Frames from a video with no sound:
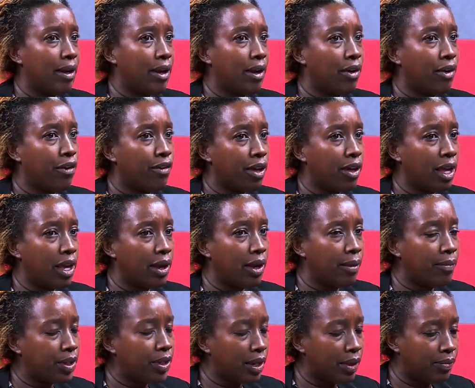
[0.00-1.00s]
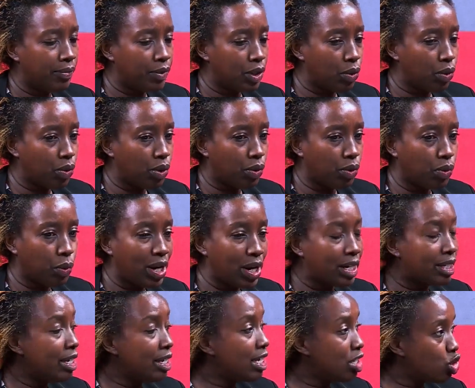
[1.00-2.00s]

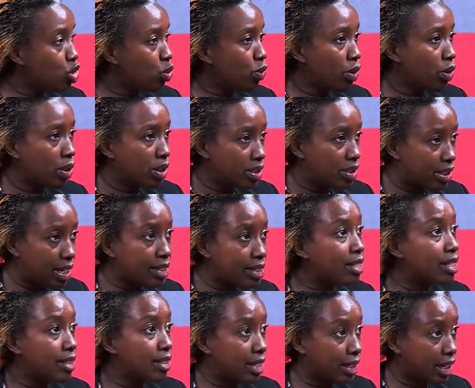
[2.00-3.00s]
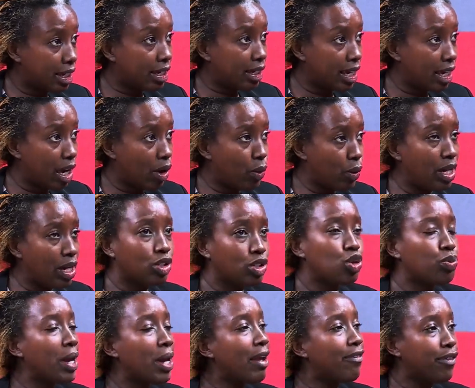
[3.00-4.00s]
one needs to just take care well.
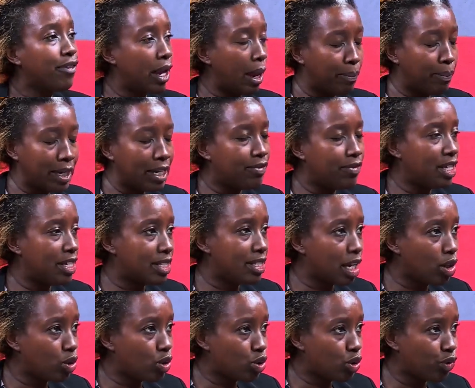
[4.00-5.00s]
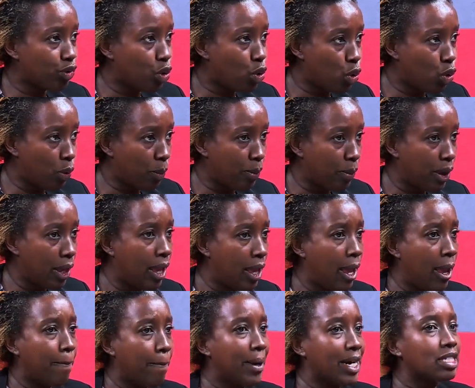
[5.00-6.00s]
To me, I believe there's a lot of hope,
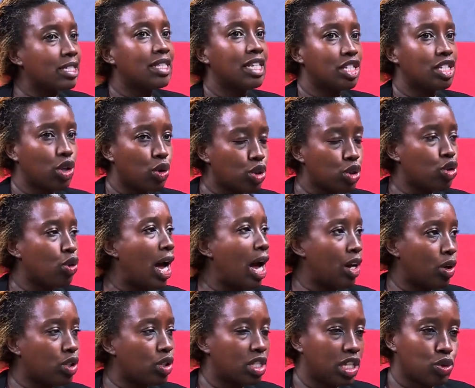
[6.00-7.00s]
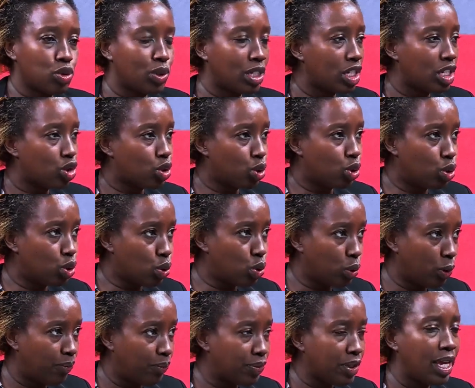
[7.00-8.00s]
but there's also a lot that we need to
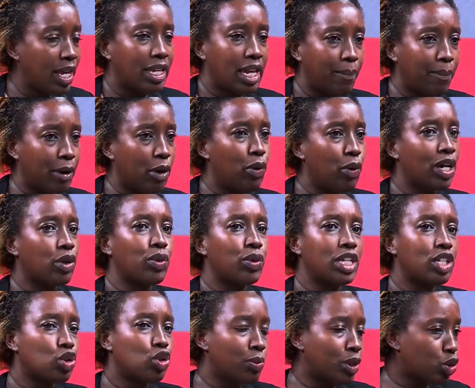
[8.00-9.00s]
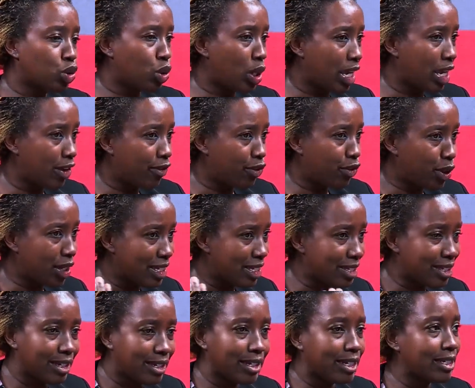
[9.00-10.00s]
do. Number one, we need to make sure everyone
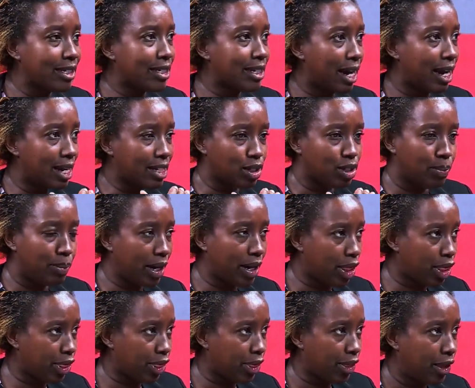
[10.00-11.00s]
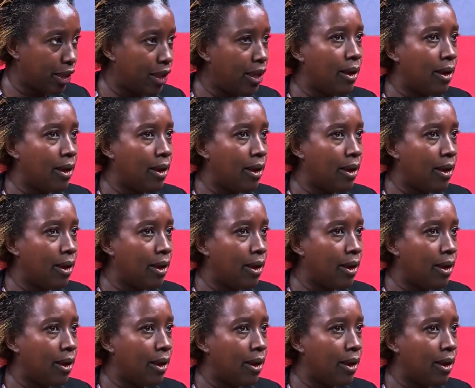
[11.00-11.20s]
is screened at birth,